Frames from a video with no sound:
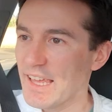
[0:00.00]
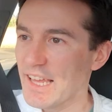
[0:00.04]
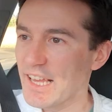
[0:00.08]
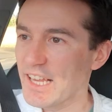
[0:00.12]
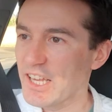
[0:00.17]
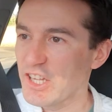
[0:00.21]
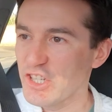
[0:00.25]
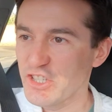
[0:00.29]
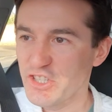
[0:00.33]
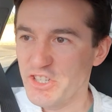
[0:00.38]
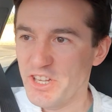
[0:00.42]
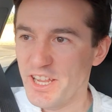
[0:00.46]

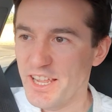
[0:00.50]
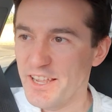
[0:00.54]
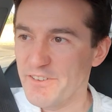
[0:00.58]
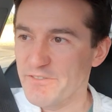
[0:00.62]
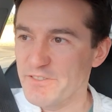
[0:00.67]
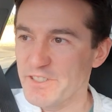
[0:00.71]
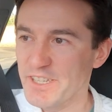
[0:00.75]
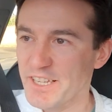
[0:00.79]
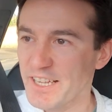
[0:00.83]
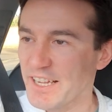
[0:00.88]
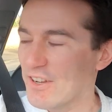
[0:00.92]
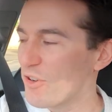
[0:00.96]
because you have to
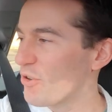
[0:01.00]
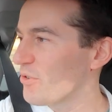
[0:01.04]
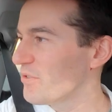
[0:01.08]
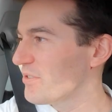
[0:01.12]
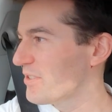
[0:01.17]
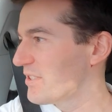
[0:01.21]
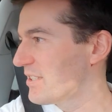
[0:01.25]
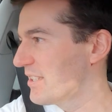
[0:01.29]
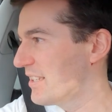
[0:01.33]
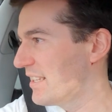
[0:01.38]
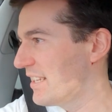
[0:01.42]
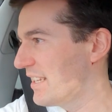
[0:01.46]

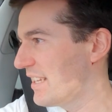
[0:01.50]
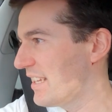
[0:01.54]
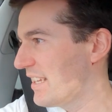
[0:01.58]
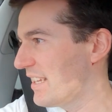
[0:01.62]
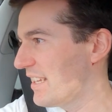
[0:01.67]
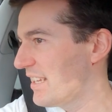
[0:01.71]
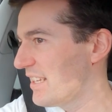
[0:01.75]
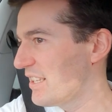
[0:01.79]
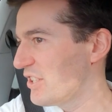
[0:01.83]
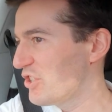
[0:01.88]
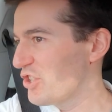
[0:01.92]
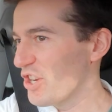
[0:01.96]
constantly
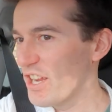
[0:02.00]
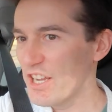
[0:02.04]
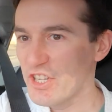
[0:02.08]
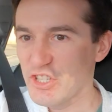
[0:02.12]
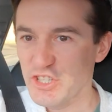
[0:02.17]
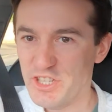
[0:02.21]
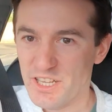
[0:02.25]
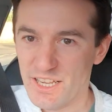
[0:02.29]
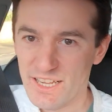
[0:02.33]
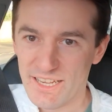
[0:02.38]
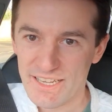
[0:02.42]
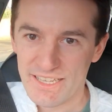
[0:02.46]
change
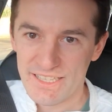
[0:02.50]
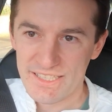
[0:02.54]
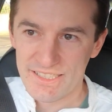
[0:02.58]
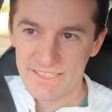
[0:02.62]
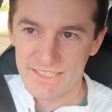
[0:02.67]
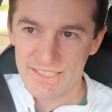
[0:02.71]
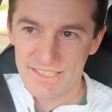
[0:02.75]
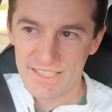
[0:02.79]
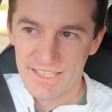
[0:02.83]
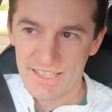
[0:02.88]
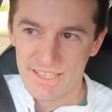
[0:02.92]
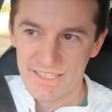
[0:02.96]
lanes,
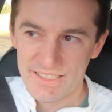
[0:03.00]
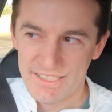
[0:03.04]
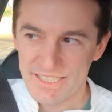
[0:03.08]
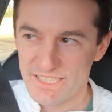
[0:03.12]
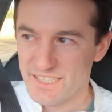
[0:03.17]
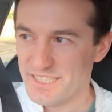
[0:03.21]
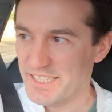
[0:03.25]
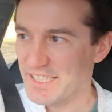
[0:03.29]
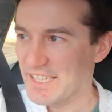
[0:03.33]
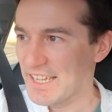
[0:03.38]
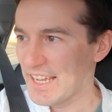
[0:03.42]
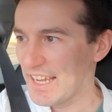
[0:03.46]

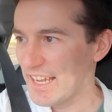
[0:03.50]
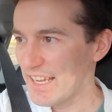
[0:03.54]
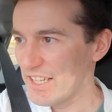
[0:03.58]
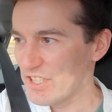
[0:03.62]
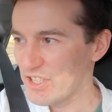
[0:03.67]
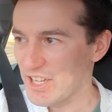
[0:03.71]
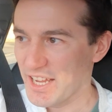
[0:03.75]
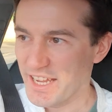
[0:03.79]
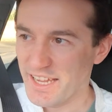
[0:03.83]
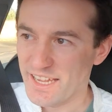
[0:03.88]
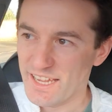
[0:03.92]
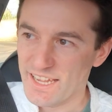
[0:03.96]
disengage,
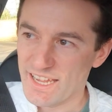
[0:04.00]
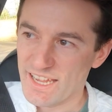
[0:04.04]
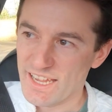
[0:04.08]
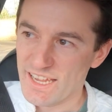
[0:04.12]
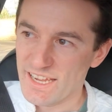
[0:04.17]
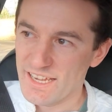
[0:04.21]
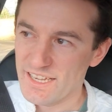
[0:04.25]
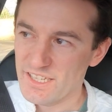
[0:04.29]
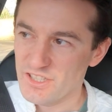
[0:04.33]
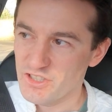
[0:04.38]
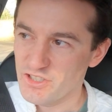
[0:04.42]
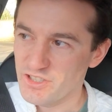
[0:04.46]

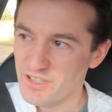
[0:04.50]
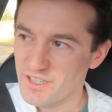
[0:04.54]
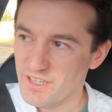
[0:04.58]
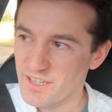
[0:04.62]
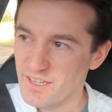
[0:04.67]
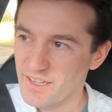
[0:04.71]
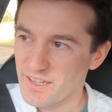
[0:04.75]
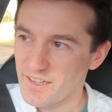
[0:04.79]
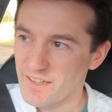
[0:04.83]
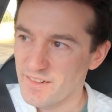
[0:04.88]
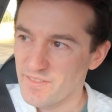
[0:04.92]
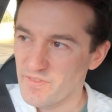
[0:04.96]
engage.
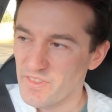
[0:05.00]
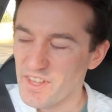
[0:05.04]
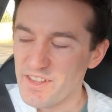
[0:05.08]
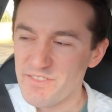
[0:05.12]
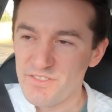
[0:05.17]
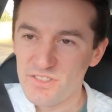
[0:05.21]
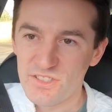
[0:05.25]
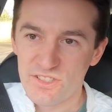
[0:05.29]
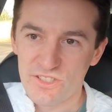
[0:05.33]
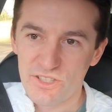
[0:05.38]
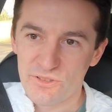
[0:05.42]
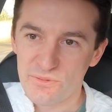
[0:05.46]
Even
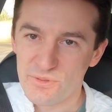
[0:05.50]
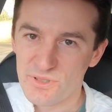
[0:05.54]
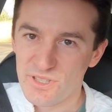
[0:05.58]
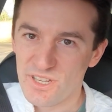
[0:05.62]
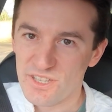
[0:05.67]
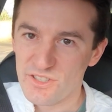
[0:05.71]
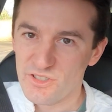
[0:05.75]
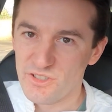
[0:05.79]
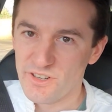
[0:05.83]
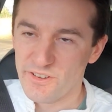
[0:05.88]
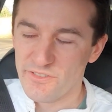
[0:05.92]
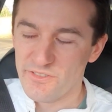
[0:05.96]
stop start
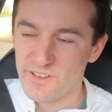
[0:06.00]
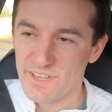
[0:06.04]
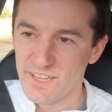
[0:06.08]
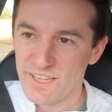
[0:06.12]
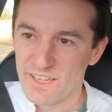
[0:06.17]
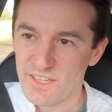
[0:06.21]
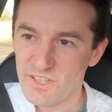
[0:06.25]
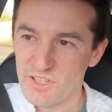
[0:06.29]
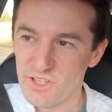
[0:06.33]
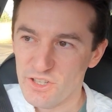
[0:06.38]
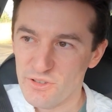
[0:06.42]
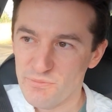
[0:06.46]
traffic,
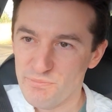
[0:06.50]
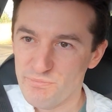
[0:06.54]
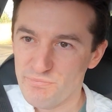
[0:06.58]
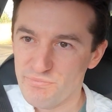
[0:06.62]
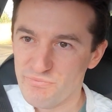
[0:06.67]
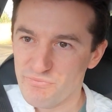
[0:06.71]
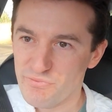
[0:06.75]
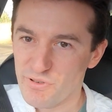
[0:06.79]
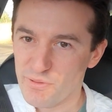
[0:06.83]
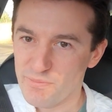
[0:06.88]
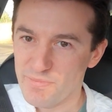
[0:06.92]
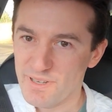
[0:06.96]
you
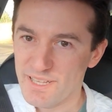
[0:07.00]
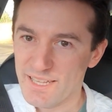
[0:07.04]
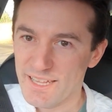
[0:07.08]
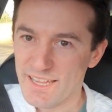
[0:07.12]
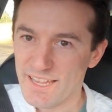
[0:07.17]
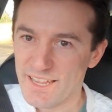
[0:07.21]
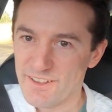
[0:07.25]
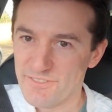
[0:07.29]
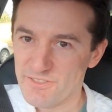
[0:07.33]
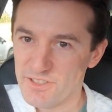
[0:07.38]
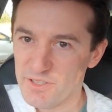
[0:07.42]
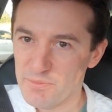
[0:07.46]
probably
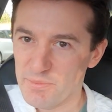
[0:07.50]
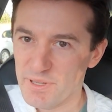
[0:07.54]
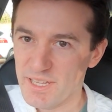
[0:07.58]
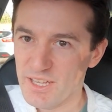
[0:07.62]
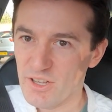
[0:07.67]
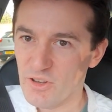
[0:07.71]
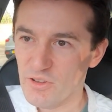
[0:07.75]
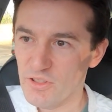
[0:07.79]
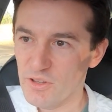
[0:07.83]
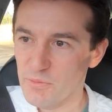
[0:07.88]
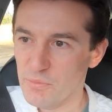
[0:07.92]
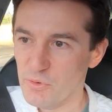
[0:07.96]
have to be on
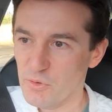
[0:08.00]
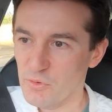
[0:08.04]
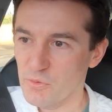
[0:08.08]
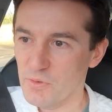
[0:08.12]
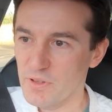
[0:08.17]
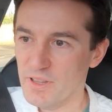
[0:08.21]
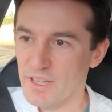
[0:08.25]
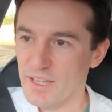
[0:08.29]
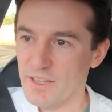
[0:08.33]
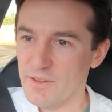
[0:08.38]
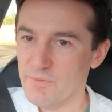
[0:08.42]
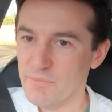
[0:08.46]
the ball with
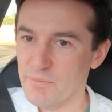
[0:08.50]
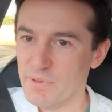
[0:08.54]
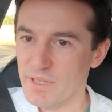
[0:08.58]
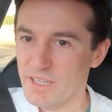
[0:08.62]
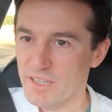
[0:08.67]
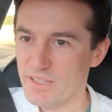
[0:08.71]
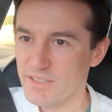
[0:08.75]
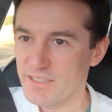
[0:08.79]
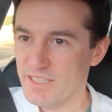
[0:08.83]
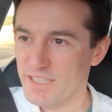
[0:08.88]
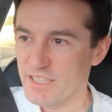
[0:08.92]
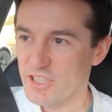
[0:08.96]
it because
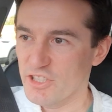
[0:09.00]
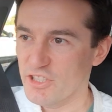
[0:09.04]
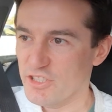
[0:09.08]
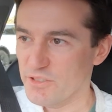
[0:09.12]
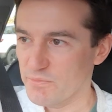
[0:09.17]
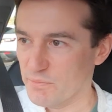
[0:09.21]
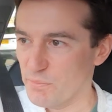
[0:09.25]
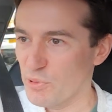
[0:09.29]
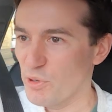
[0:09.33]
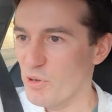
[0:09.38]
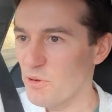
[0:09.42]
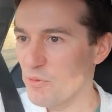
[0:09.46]
it doesn't
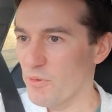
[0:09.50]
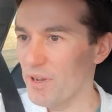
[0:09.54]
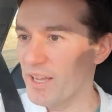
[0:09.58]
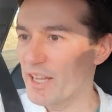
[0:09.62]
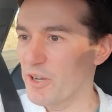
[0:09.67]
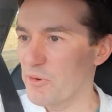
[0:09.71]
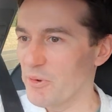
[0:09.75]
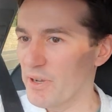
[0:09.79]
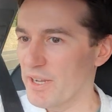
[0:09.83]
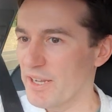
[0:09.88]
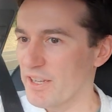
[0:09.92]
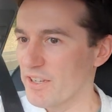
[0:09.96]
pull away
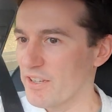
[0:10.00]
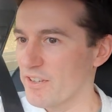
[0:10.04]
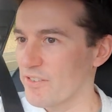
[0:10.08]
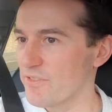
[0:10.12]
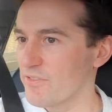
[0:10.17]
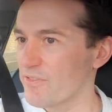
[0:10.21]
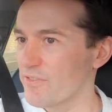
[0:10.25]
quick enough.